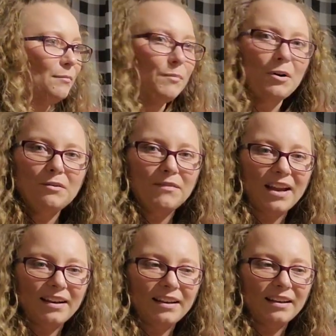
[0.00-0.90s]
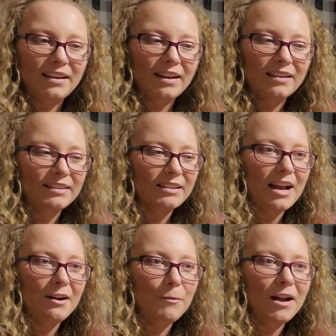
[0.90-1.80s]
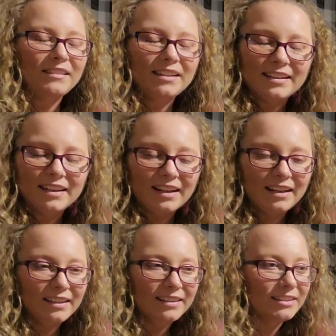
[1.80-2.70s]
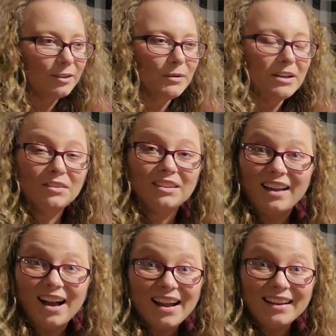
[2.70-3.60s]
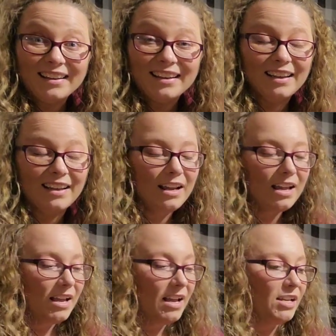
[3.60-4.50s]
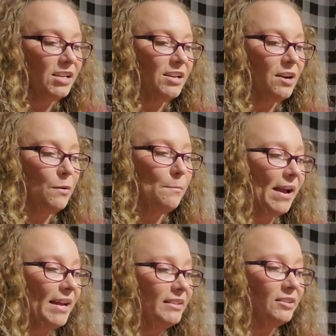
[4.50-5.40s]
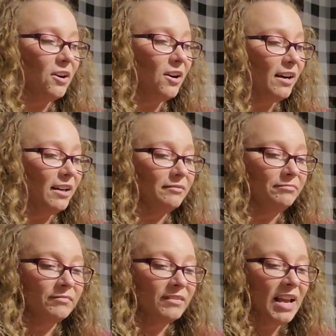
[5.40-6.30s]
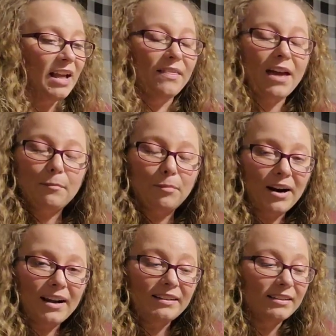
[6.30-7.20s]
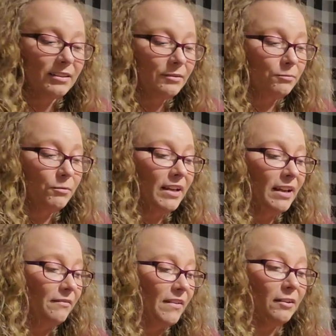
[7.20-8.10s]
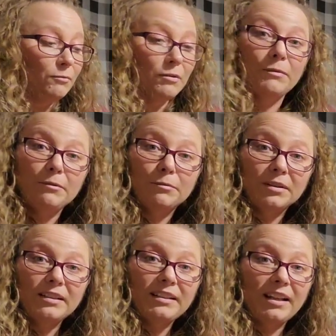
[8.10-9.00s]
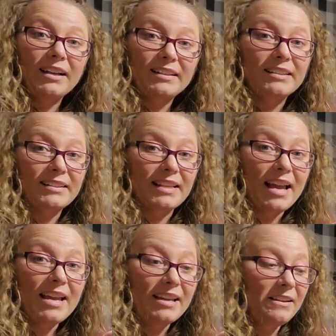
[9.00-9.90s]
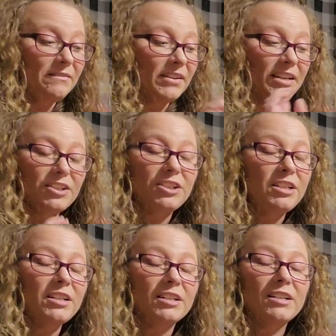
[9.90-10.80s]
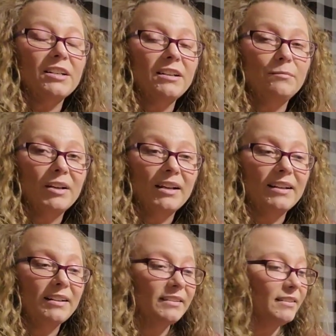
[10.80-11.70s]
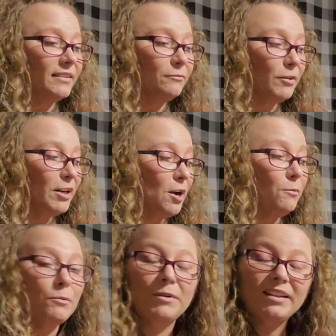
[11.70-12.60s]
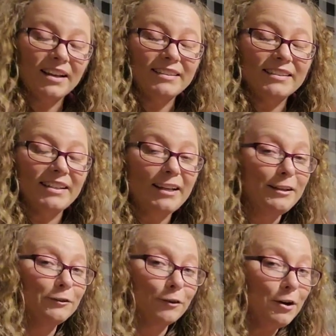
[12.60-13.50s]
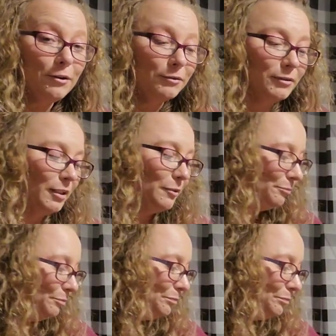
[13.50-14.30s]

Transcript: motivated. See how well it does. Do we even like it? You know, and based on that practice, we have found what we really like to save each year because we know what we like to eat and grow. So